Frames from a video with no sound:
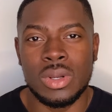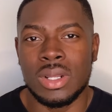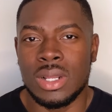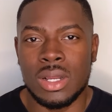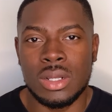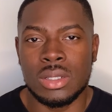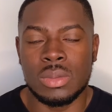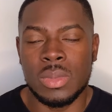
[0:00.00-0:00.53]
That
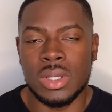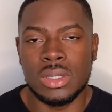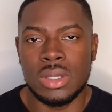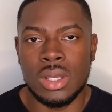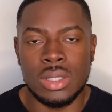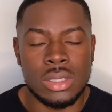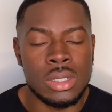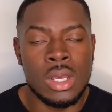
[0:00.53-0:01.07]
doesn't make
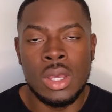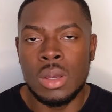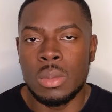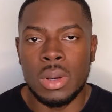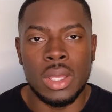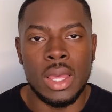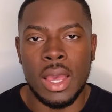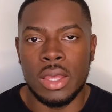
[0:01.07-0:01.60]
sense,
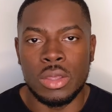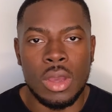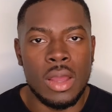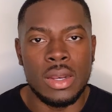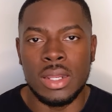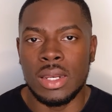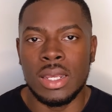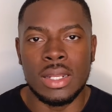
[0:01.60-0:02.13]
but yeah, you
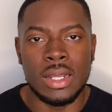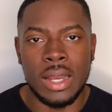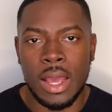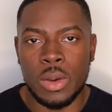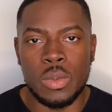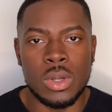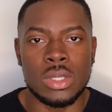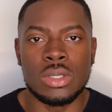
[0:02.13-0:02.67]
only need it
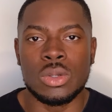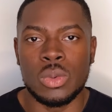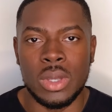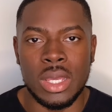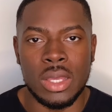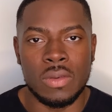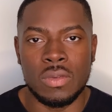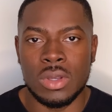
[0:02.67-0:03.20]
like once a
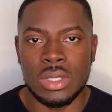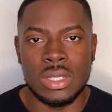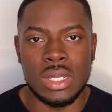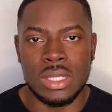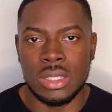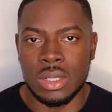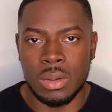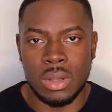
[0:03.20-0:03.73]
week if your
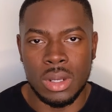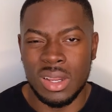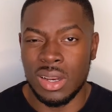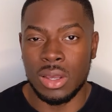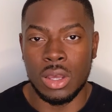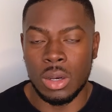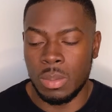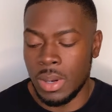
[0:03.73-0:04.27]
skin's in a
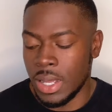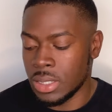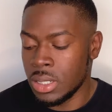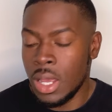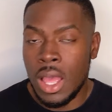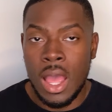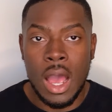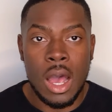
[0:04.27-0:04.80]
good place.
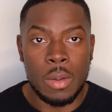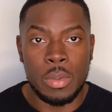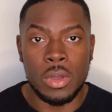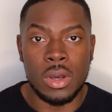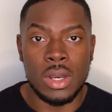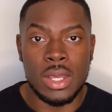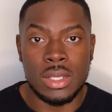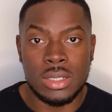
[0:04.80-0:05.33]
I'll be
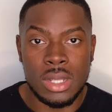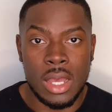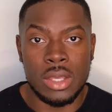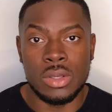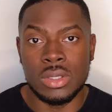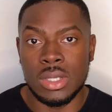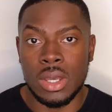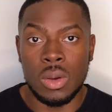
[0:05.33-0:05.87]
honest, I
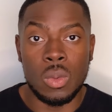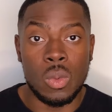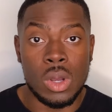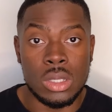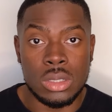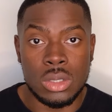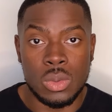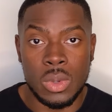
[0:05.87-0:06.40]
use it
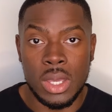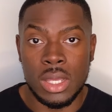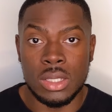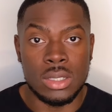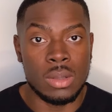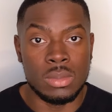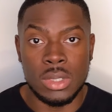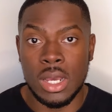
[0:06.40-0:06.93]
once a week,
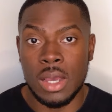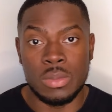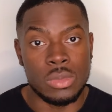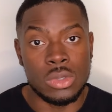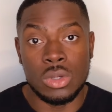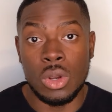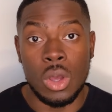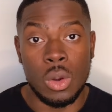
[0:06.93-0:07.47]

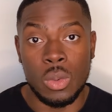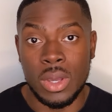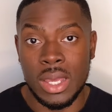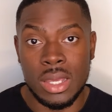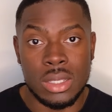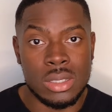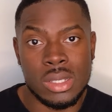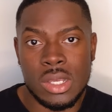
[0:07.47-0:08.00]
sometimes no
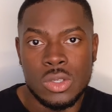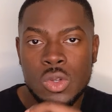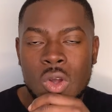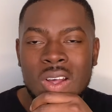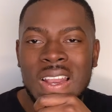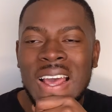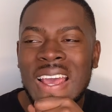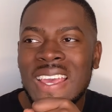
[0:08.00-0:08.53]
weeks. It's
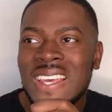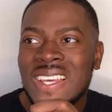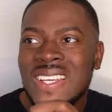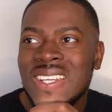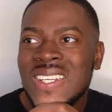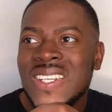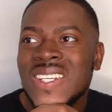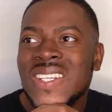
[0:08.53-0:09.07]
not like
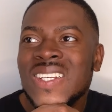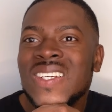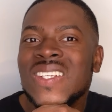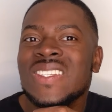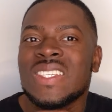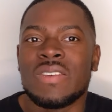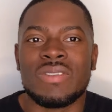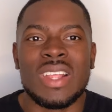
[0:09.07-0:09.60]

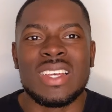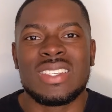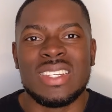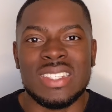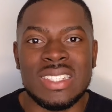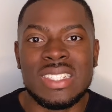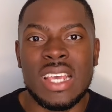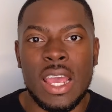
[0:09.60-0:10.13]
something that's
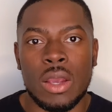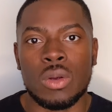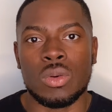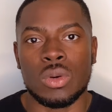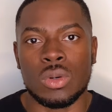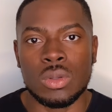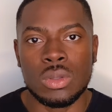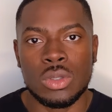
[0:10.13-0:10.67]

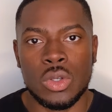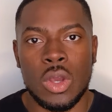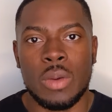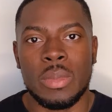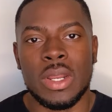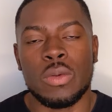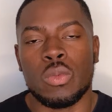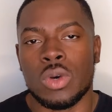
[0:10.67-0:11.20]
integral, do you know
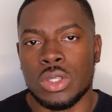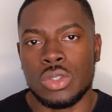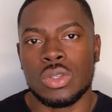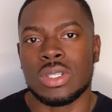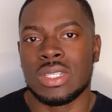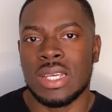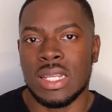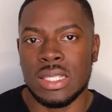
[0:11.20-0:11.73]
what I mean, once your
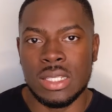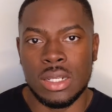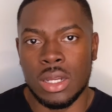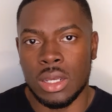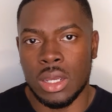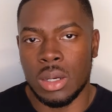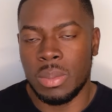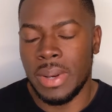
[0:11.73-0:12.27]
skin's in a
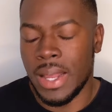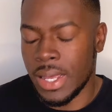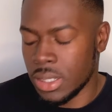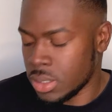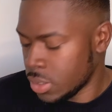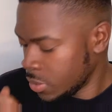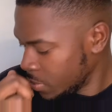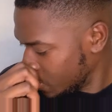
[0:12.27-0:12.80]
good place.